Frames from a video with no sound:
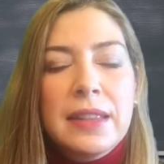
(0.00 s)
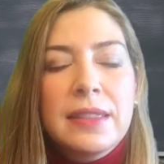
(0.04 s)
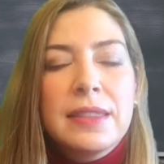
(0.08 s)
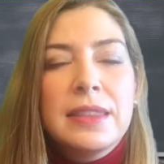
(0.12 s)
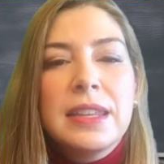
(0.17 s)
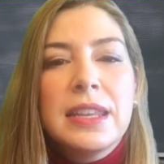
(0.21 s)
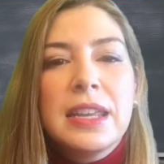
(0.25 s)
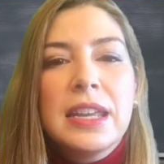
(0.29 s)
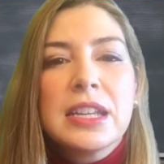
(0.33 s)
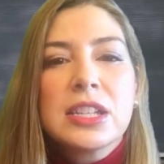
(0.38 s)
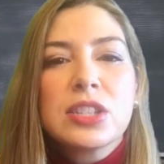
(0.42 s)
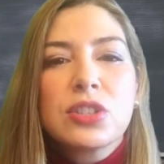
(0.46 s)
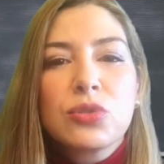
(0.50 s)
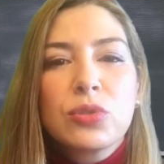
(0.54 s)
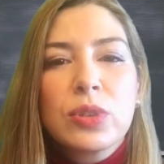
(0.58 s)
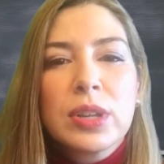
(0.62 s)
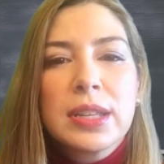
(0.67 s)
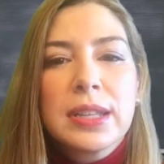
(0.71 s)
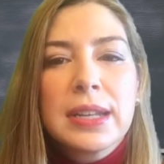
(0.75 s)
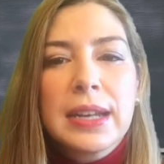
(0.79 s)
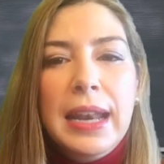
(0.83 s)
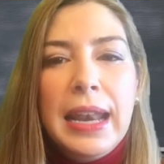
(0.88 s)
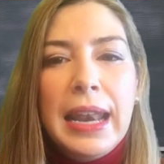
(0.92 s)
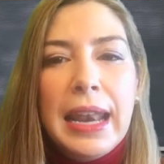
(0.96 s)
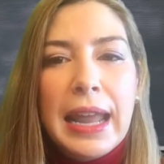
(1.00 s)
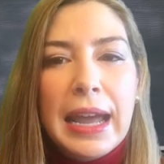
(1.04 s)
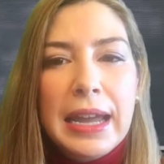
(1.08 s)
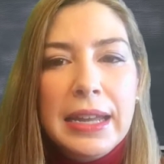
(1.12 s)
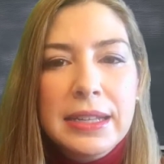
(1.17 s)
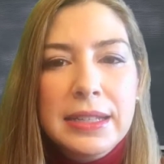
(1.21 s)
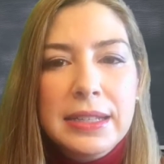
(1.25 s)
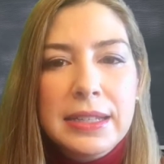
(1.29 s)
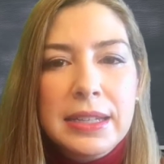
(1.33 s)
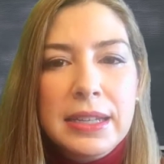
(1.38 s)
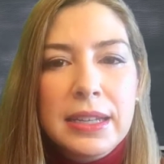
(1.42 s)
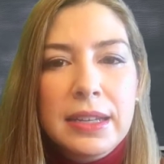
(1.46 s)
The street
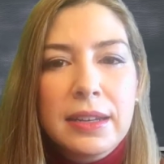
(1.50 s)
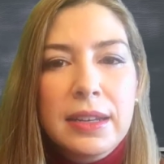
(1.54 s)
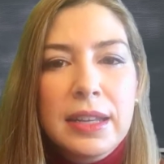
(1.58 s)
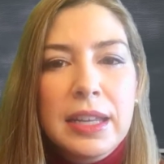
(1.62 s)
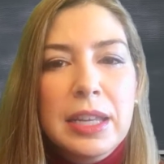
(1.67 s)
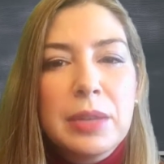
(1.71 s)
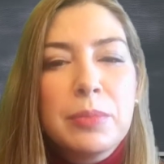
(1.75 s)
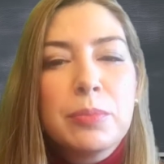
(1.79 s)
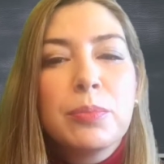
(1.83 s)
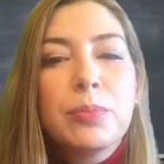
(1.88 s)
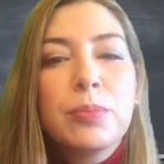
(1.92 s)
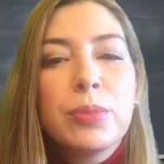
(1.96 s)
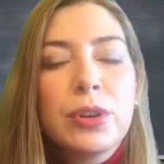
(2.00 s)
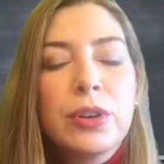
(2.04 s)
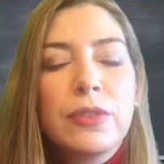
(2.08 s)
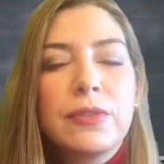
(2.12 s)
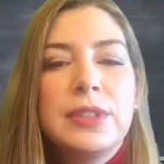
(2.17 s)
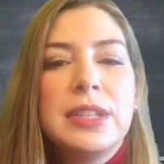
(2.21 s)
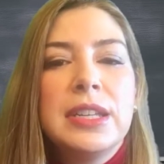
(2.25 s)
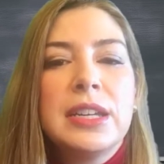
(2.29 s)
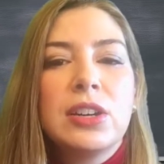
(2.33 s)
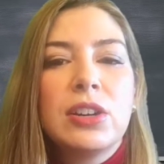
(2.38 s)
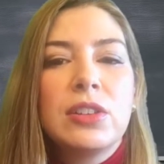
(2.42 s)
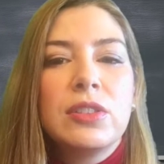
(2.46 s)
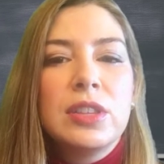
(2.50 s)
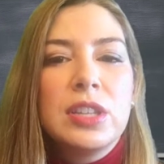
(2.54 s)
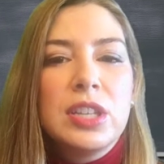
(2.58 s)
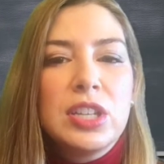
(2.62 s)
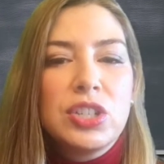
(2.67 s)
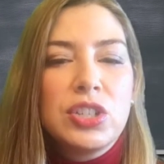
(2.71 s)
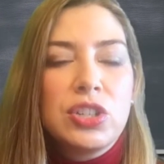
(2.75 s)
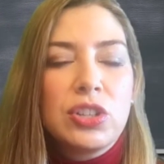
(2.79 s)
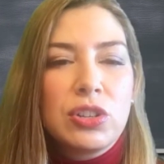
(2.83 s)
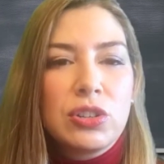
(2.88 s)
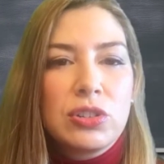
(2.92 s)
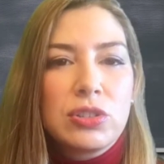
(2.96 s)
lighting improved the
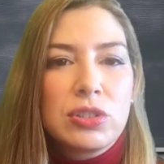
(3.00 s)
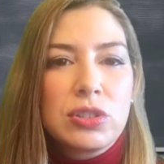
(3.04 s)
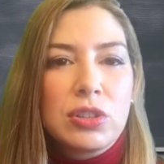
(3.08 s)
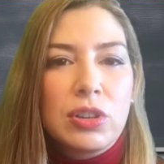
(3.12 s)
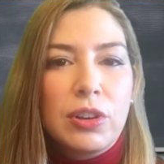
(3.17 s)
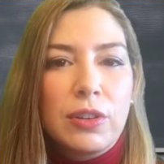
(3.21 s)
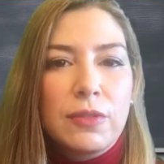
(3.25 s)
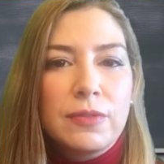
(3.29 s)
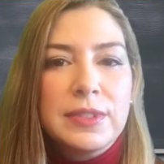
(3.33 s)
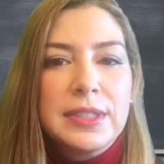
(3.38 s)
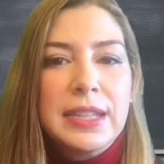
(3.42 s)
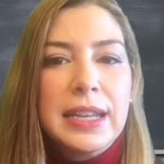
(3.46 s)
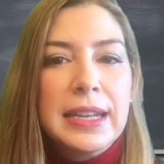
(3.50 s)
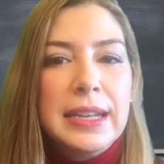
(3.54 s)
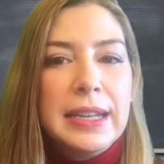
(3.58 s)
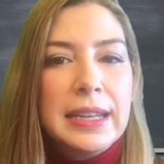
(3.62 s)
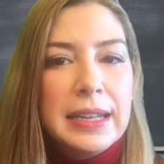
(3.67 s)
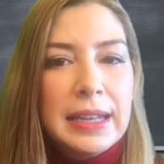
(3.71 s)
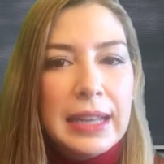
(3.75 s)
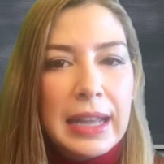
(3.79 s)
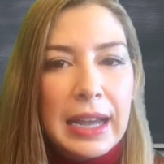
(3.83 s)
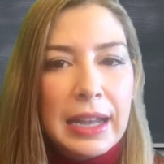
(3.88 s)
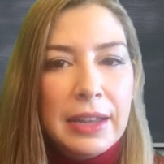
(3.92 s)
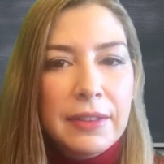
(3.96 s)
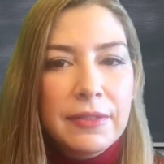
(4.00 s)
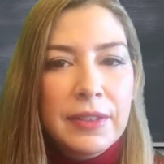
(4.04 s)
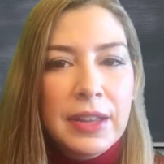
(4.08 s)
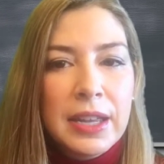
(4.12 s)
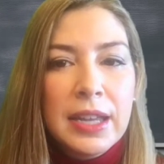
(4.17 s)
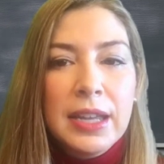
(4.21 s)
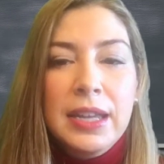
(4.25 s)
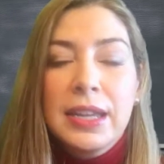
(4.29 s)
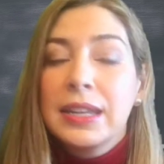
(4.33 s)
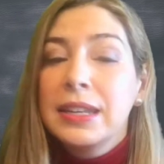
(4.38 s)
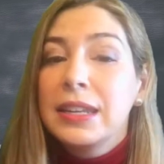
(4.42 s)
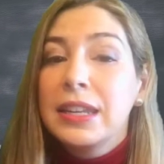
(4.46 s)
conditions of daily life
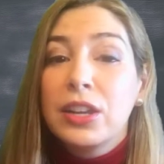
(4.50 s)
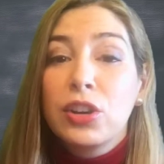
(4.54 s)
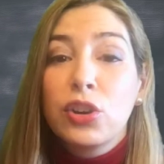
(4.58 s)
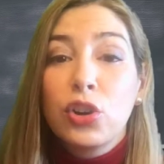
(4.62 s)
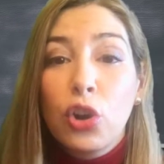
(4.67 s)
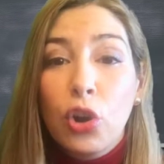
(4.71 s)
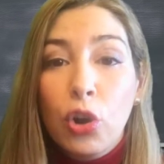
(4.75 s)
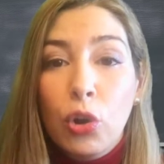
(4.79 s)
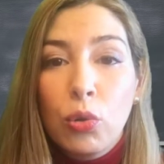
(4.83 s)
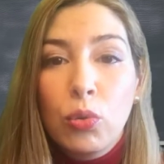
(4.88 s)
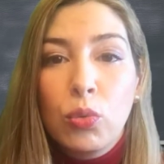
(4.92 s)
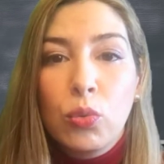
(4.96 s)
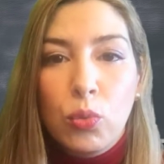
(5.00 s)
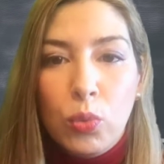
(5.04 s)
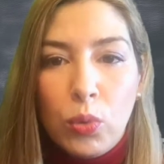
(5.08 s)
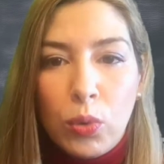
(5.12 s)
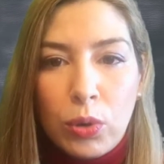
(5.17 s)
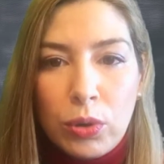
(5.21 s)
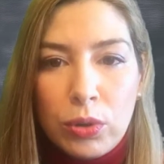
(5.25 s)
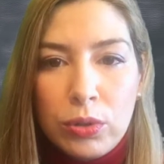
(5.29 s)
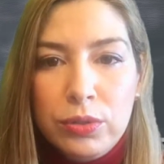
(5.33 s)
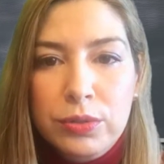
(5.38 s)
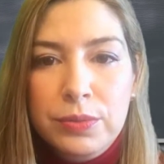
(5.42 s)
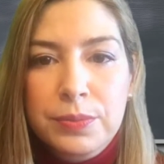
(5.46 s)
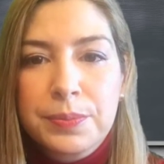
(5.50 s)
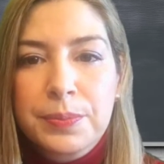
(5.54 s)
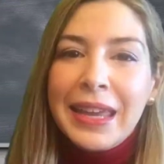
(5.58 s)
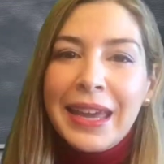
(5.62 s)
in the whole world.